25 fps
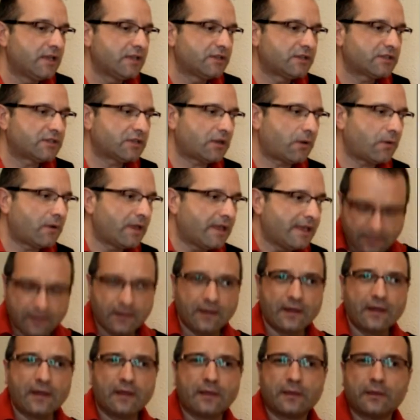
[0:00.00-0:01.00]
So
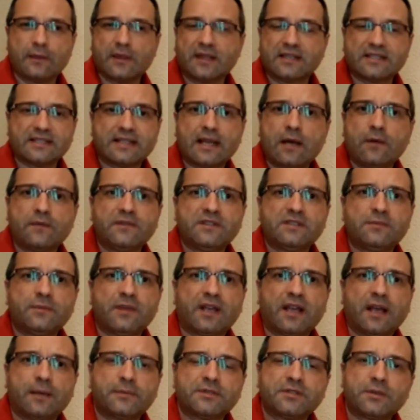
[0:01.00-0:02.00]
the sound this
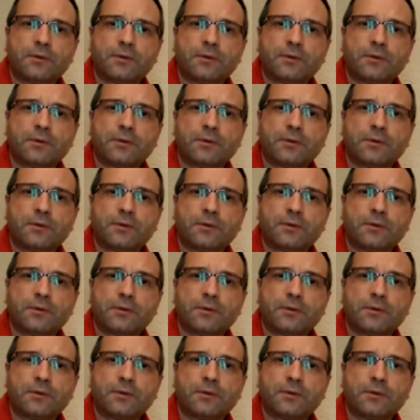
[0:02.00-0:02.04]
pickup